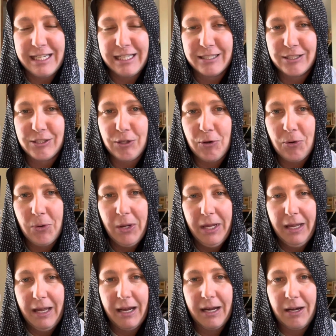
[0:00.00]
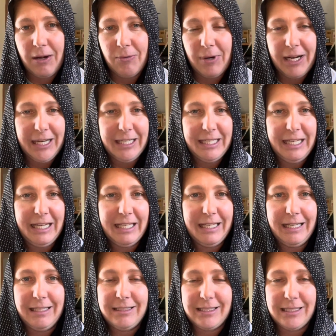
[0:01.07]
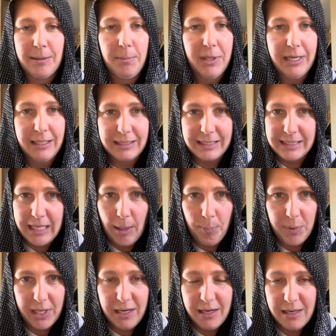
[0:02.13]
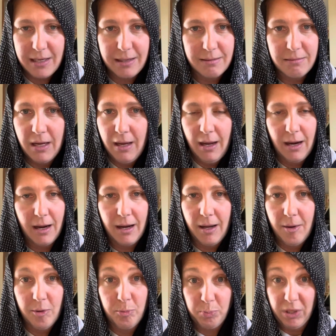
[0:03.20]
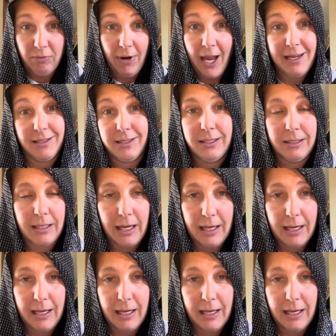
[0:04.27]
And so Ryan needed somebody to step in and be right,